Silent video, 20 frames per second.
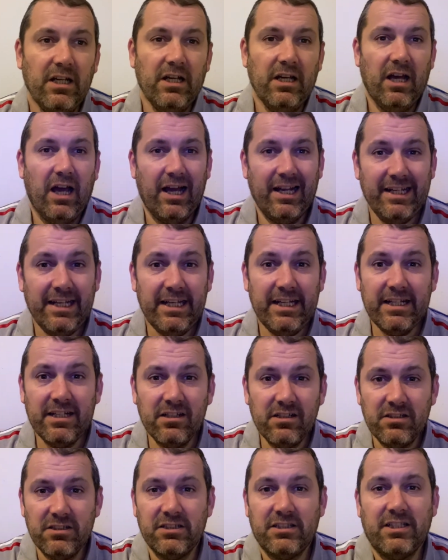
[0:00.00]
an
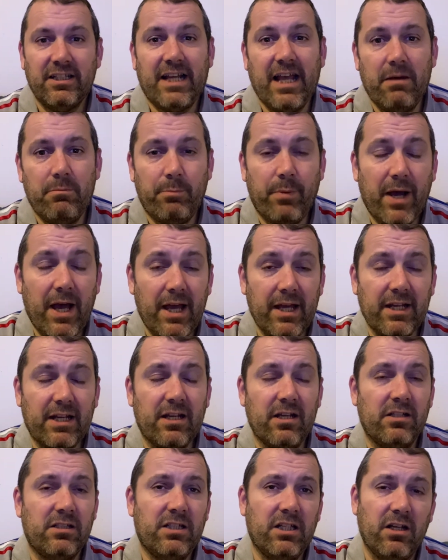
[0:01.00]
eagerness to get back.
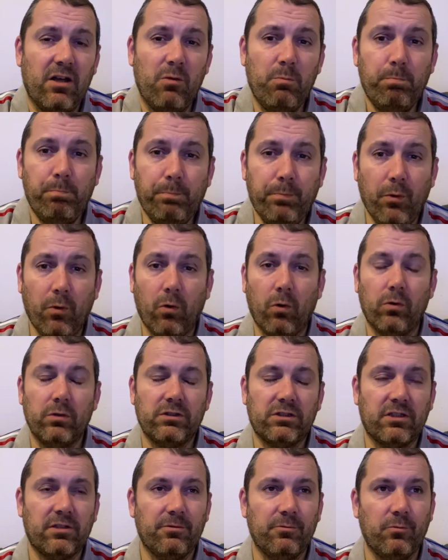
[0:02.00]
You know,
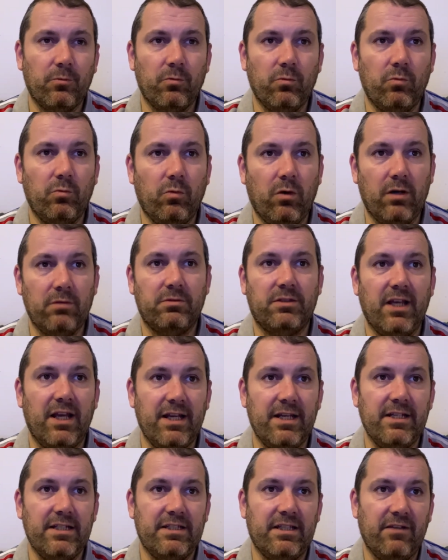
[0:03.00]
but what I'm saying
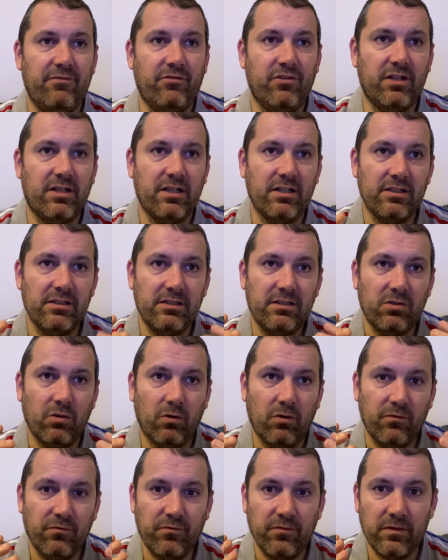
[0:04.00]
is, if you can sort
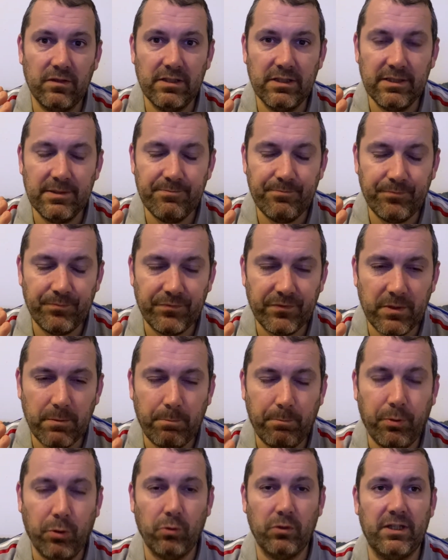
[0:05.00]
of
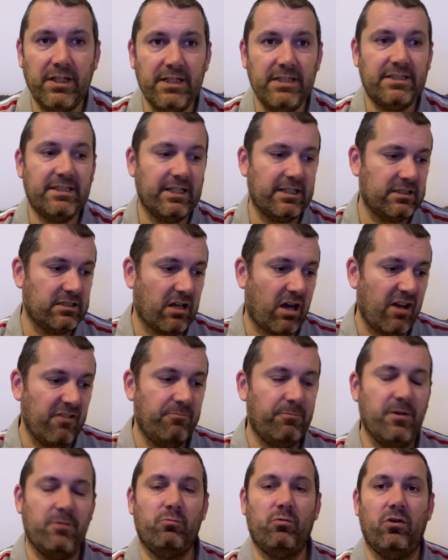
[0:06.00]
put these things I've
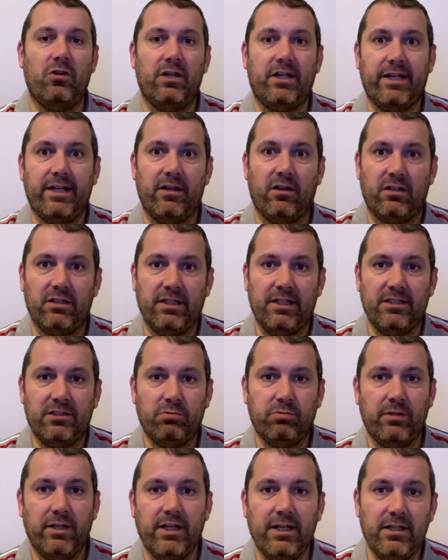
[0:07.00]
been working on this
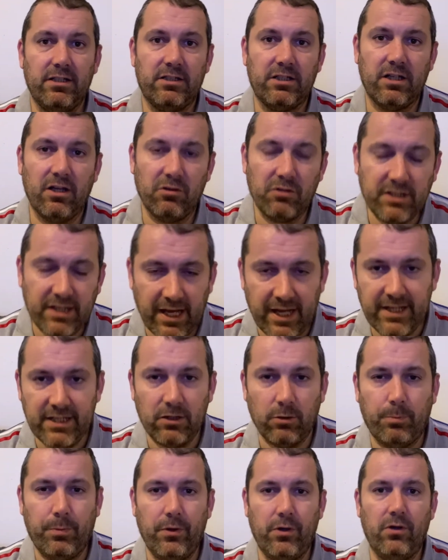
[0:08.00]
week, you know, getting
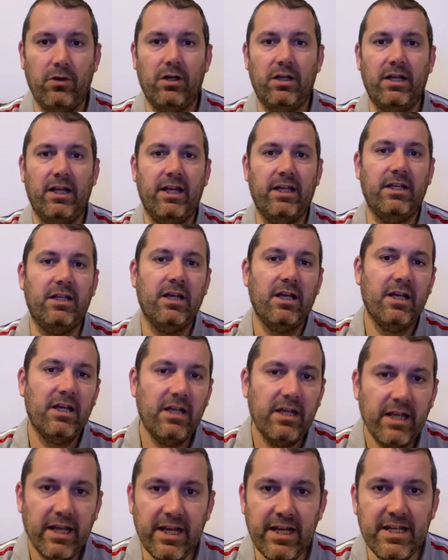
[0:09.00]
up early,
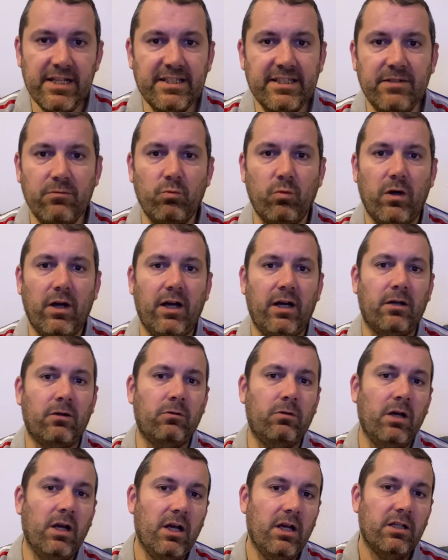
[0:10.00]
eating
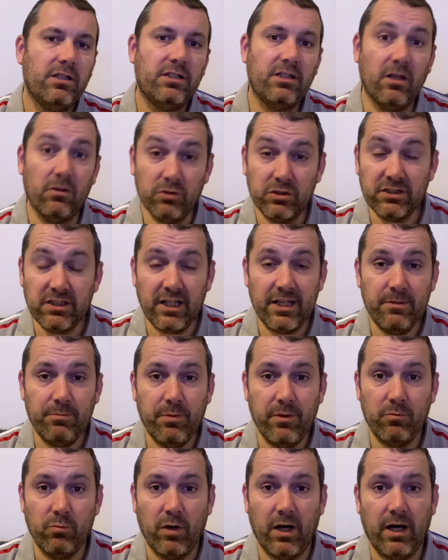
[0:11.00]
well, you know,
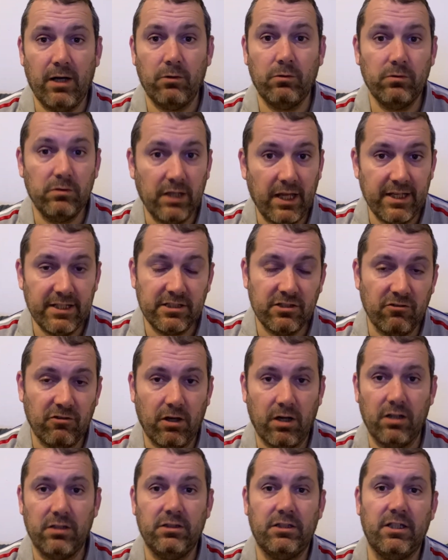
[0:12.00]
sleeping well later
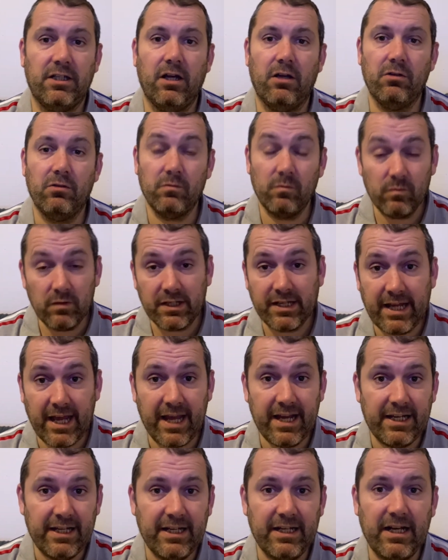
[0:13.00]
on, you know,
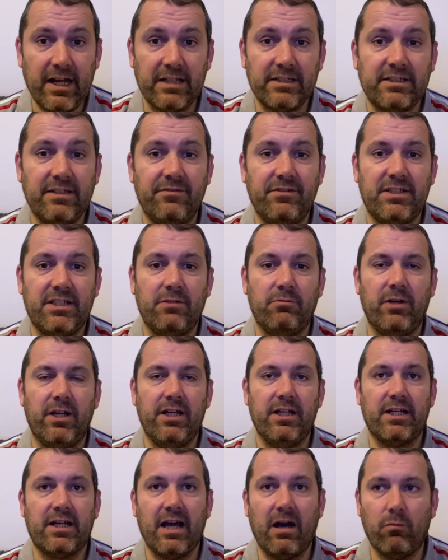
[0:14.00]
getting in activity where
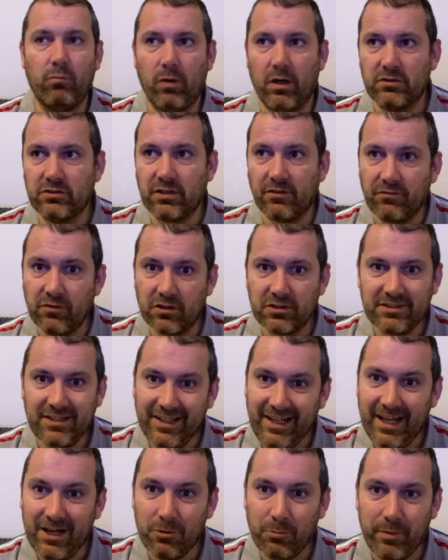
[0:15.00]
you can. Whilst I've lost a
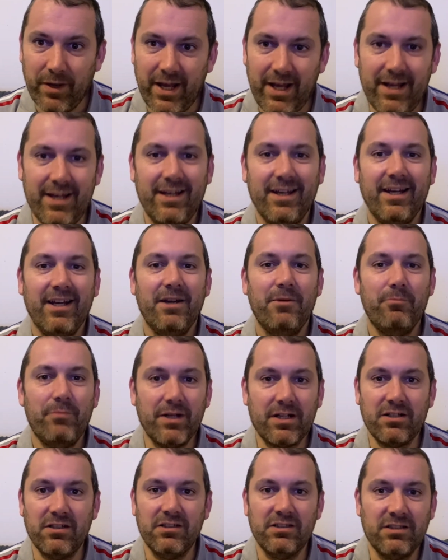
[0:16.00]
little bit
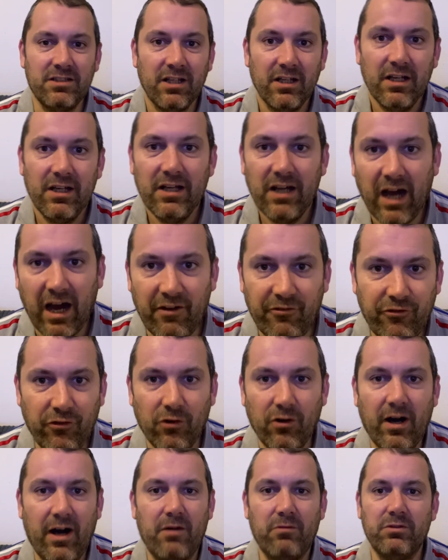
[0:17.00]
because I
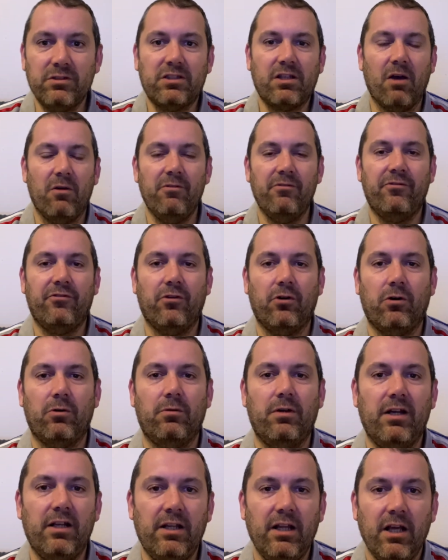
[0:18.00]
thought I was going
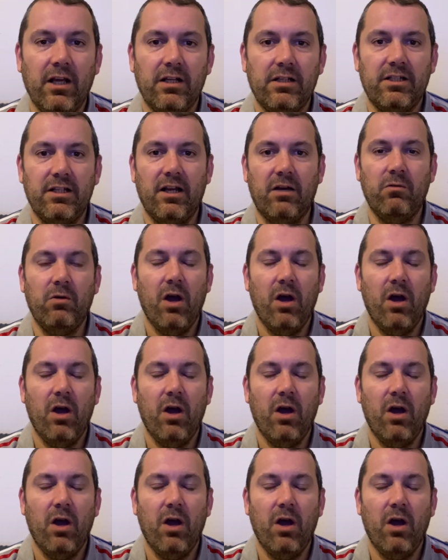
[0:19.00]
forward, you know,